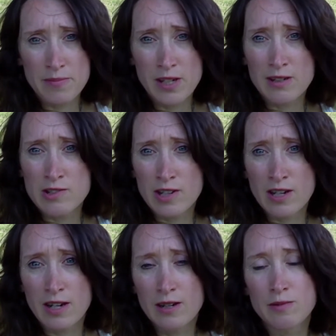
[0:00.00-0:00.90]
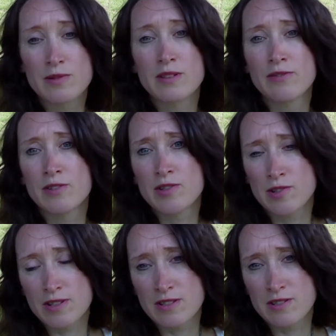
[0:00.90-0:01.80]
yeah, check out, if you're
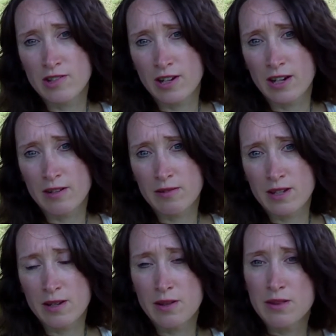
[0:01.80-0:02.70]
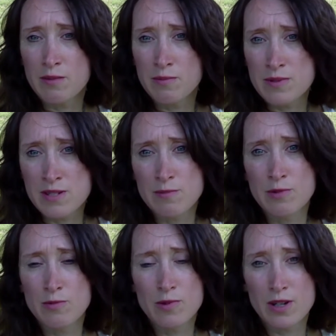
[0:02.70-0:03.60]
interested, check out the
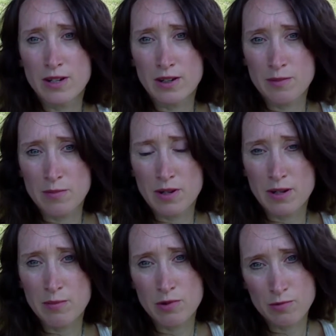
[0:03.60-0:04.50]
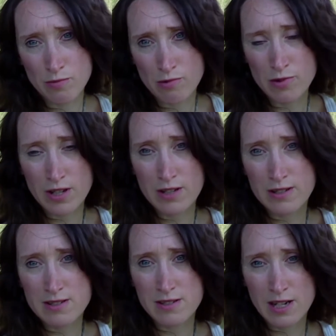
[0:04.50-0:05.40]
seminal work by Paul
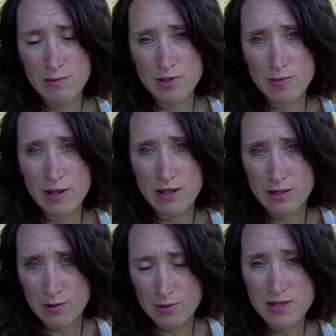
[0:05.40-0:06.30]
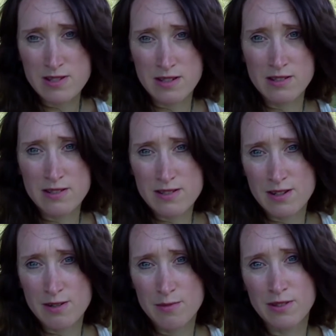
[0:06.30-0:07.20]
Broadhurst and Hamish Miller called The Sun and the
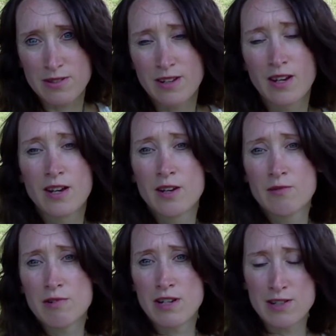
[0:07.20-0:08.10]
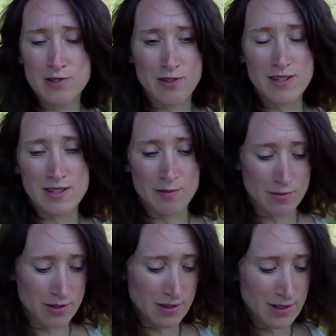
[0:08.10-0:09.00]
Serpent. Really interesting
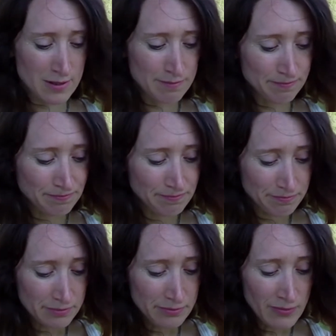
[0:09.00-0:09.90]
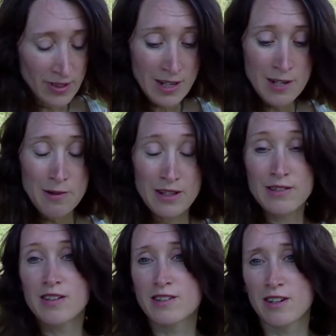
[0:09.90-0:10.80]
book, that. Anyway,
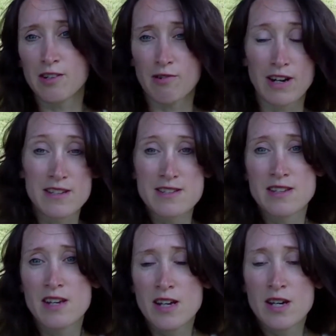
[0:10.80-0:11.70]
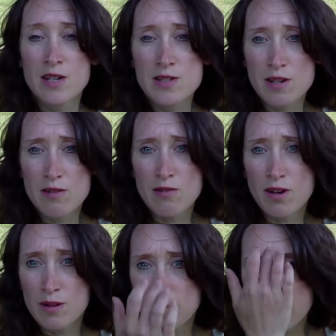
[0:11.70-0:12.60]
I digress. So
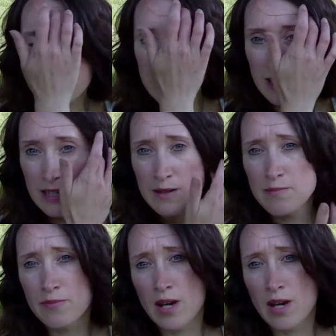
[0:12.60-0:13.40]
I'm here today